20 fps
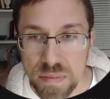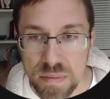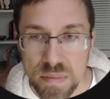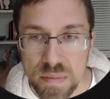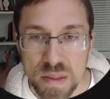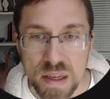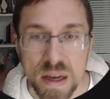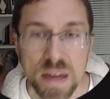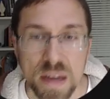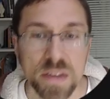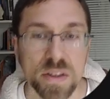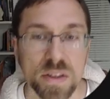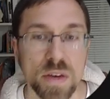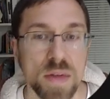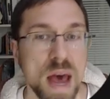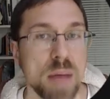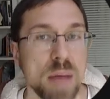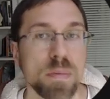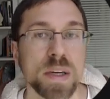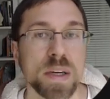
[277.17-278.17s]
And so
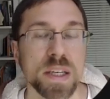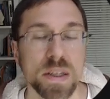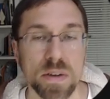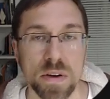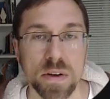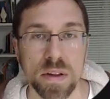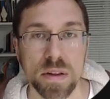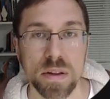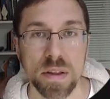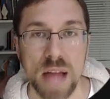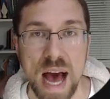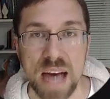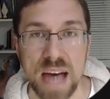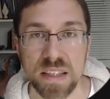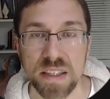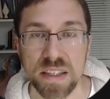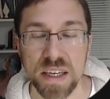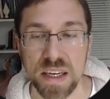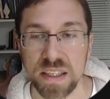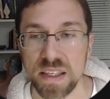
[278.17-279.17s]
that particular last
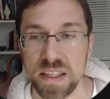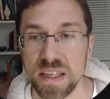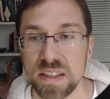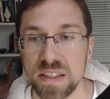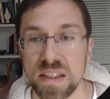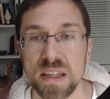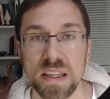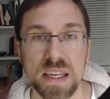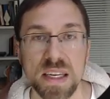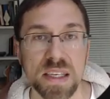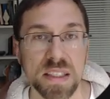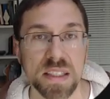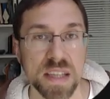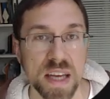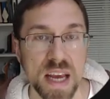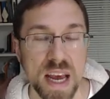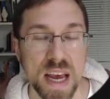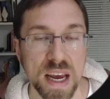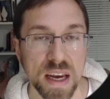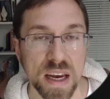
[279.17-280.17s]
thing he says, the least
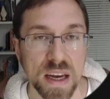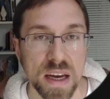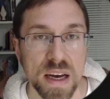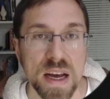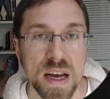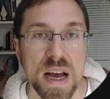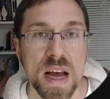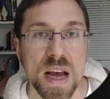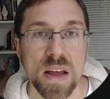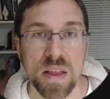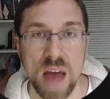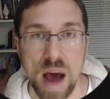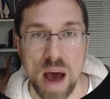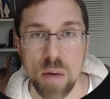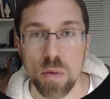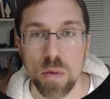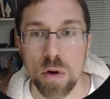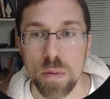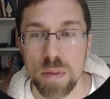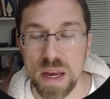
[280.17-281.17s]
ink, that
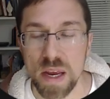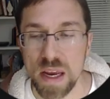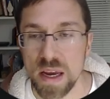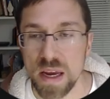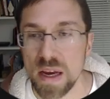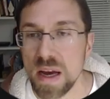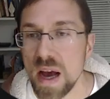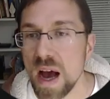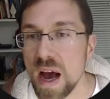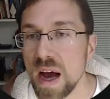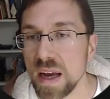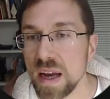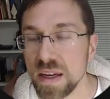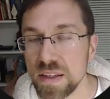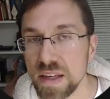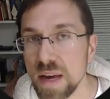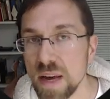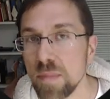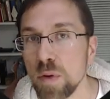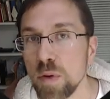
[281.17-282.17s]
would be an
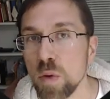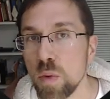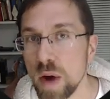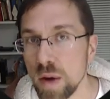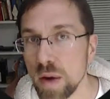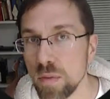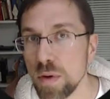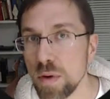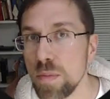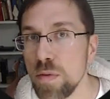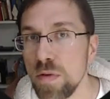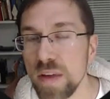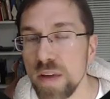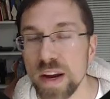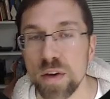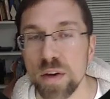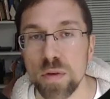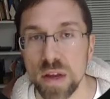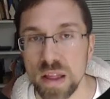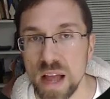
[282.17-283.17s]
example where removing
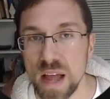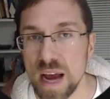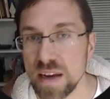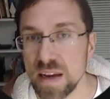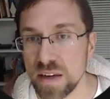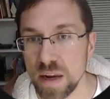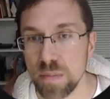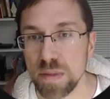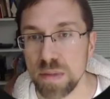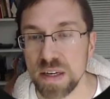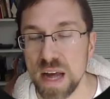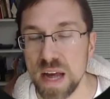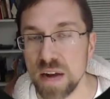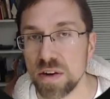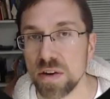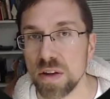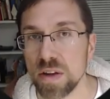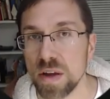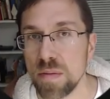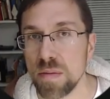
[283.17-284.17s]
grid lines can
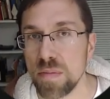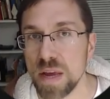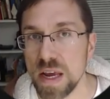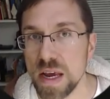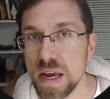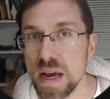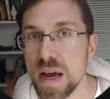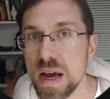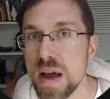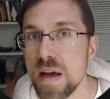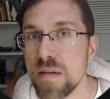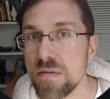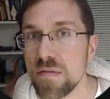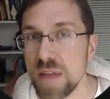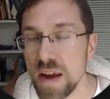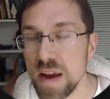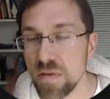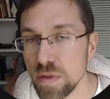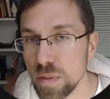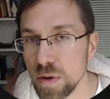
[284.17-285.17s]
potentially be
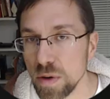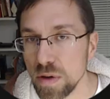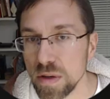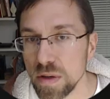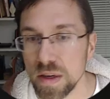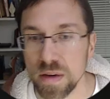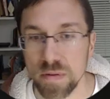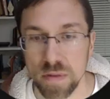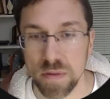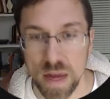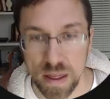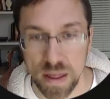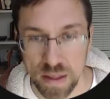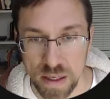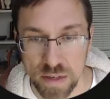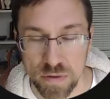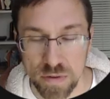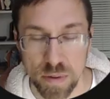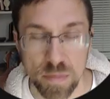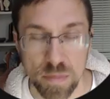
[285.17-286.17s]
favorable, at least
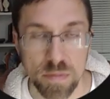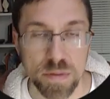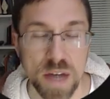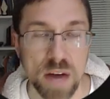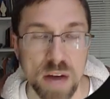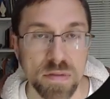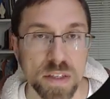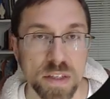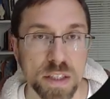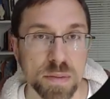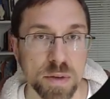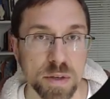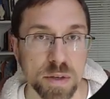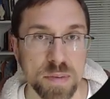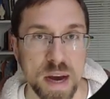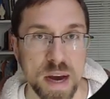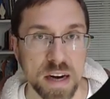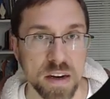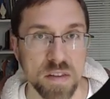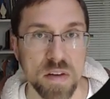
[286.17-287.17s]
from Tufte's
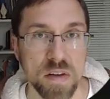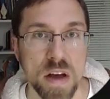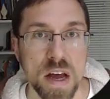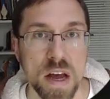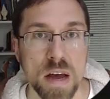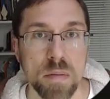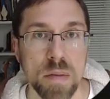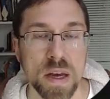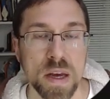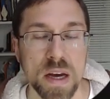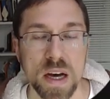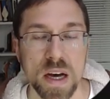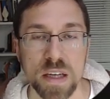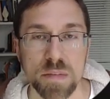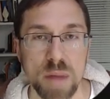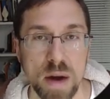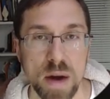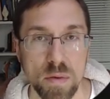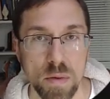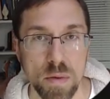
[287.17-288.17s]
perspective, because by
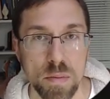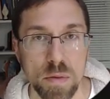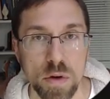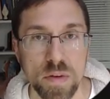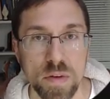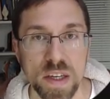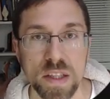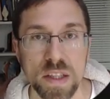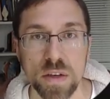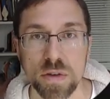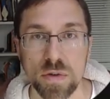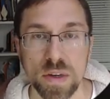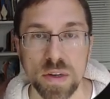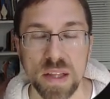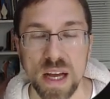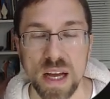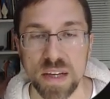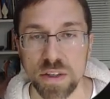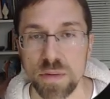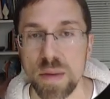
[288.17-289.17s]
removing those grid
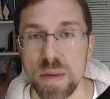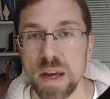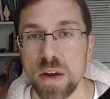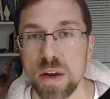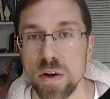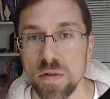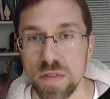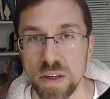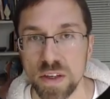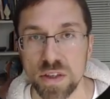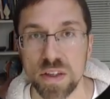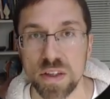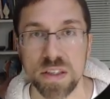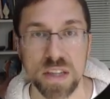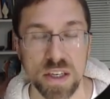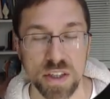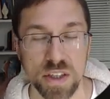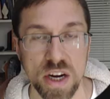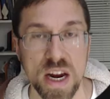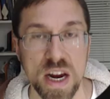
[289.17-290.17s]
lines, you make your
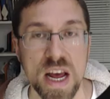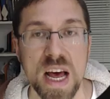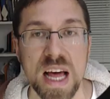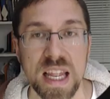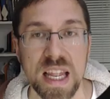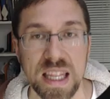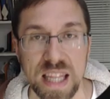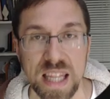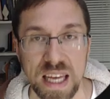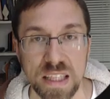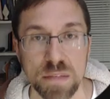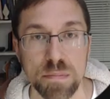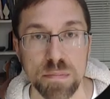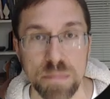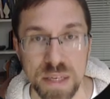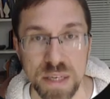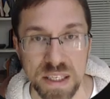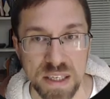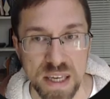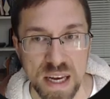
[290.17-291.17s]
visualization less
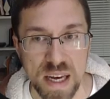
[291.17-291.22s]
busy.